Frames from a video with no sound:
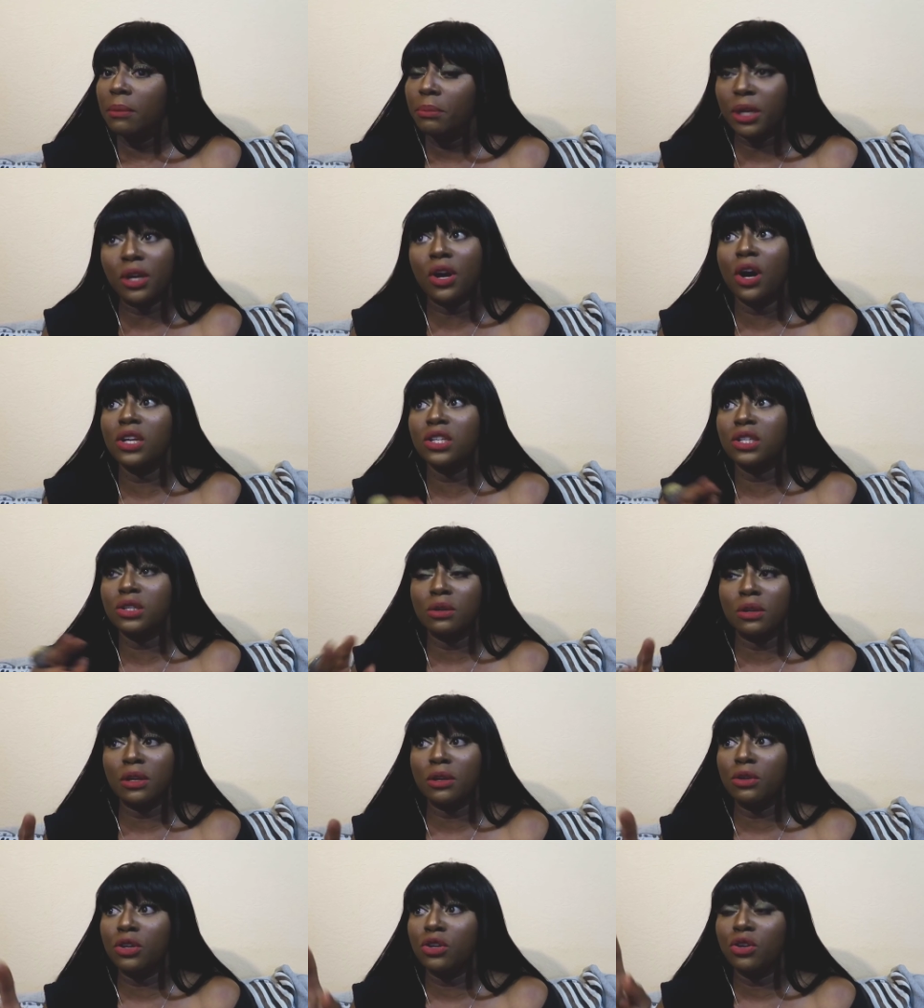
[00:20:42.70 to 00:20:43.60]
because,
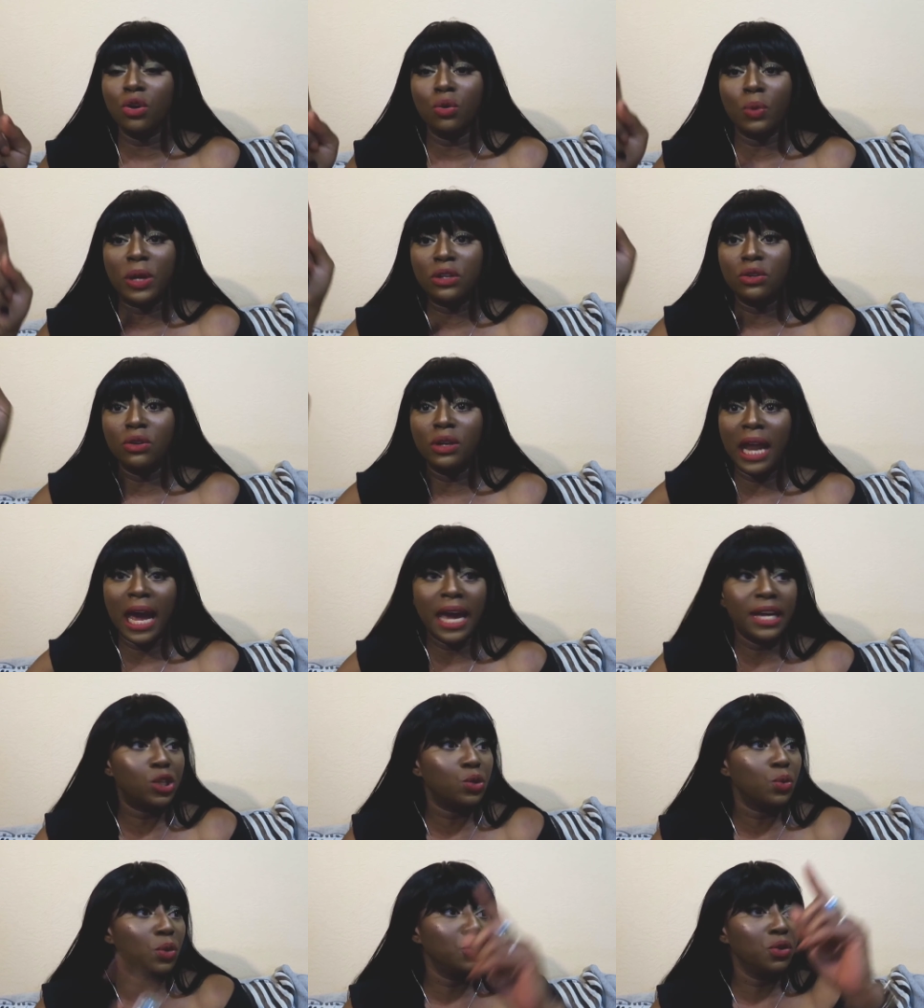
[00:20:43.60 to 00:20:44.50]
you know, when you
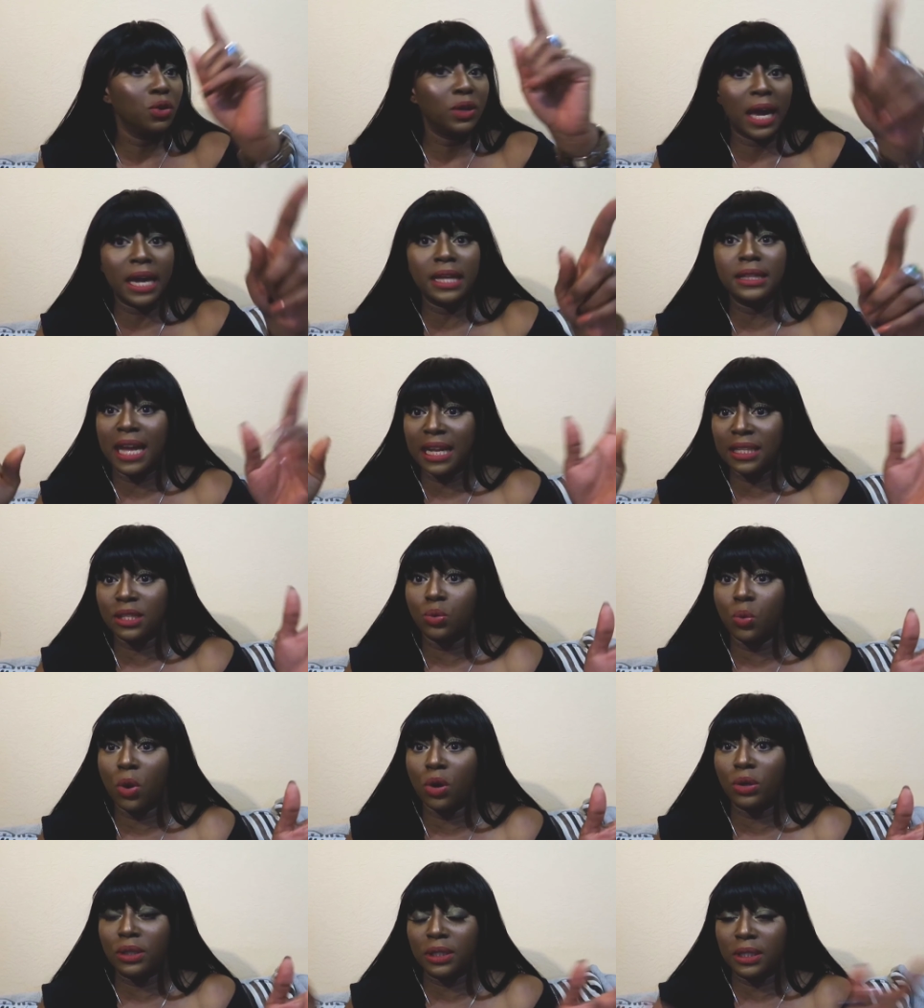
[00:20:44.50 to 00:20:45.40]
light one, you light, that's
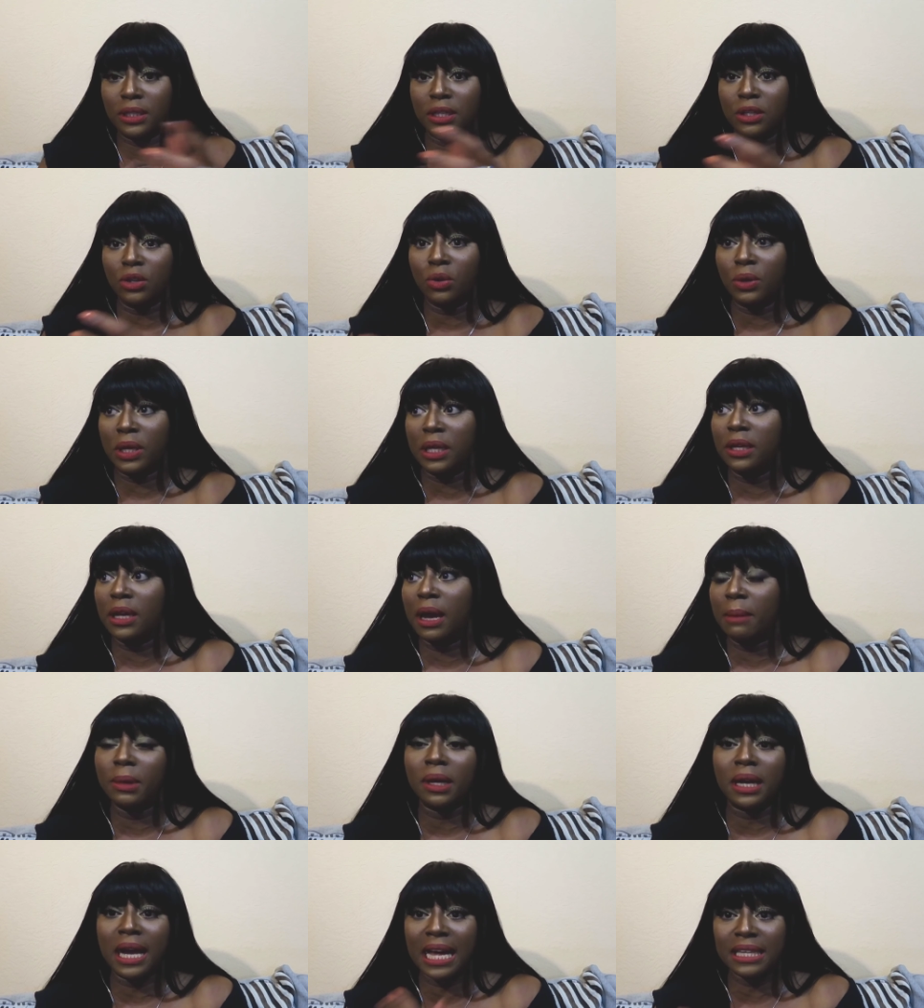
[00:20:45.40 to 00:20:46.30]
what, you know,
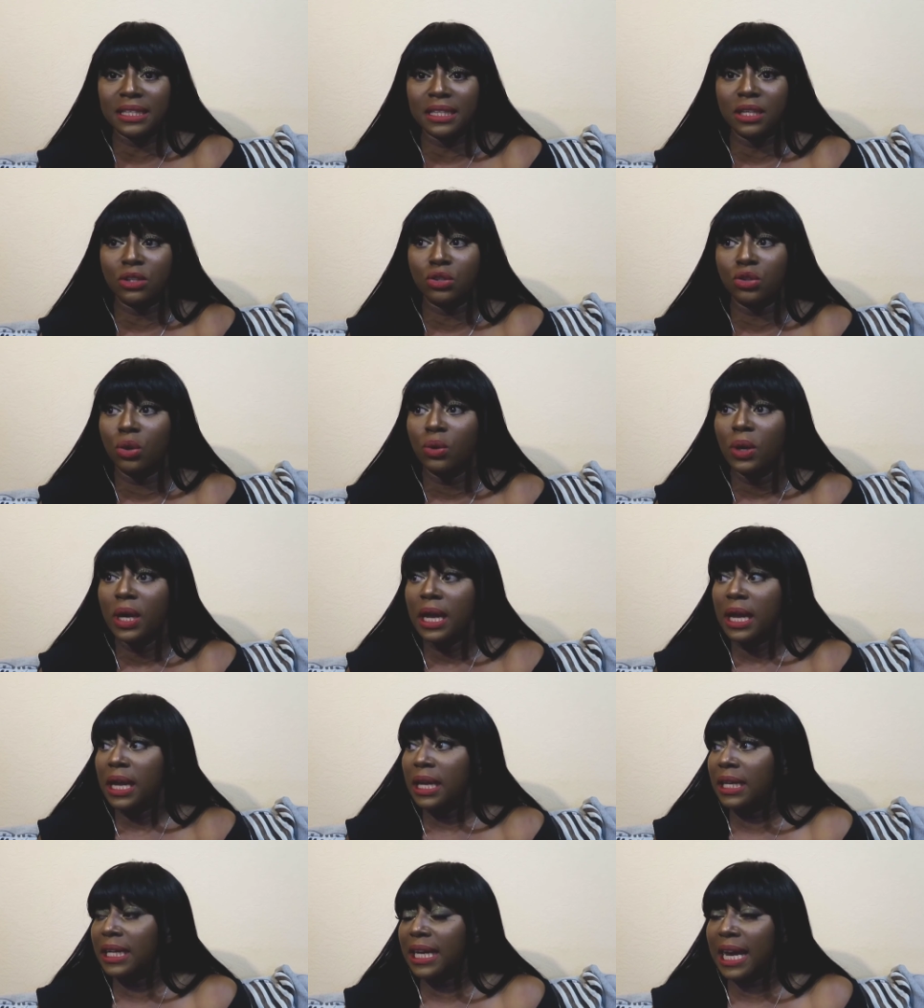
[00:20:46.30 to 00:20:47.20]
I'm a Catholic. So
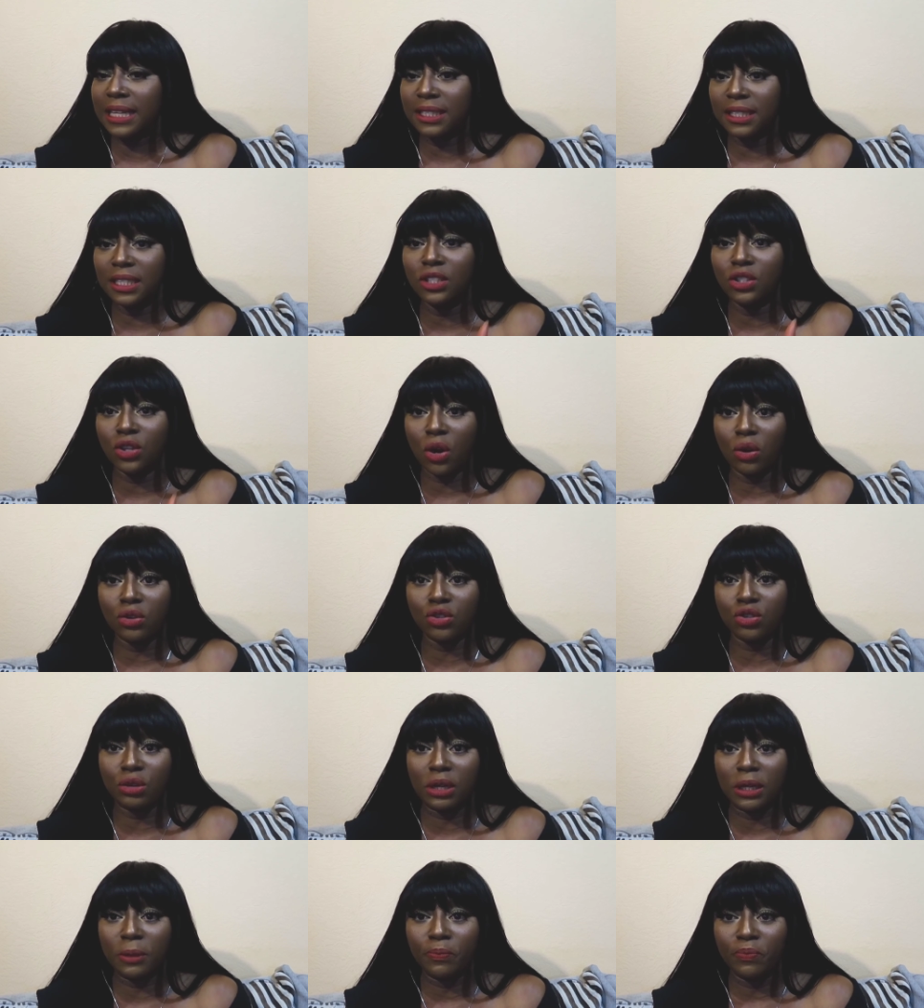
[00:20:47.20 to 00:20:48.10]
in the Catholic
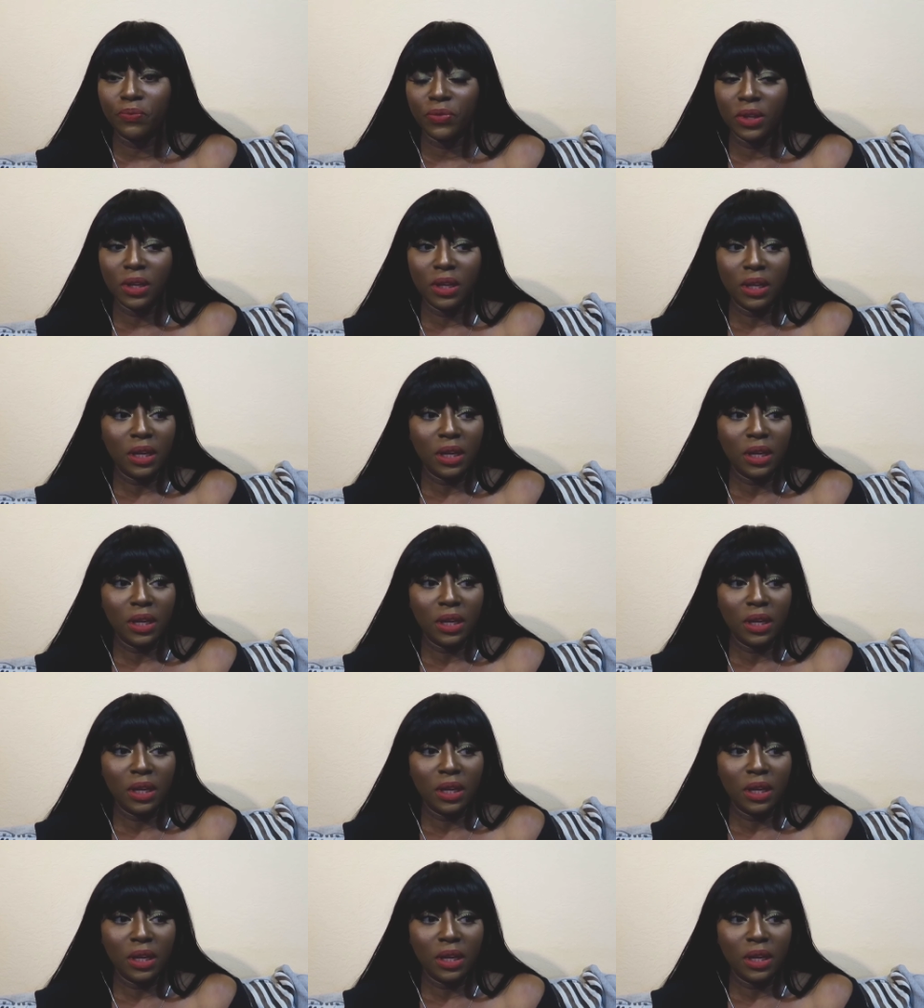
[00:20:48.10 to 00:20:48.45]
doctrine,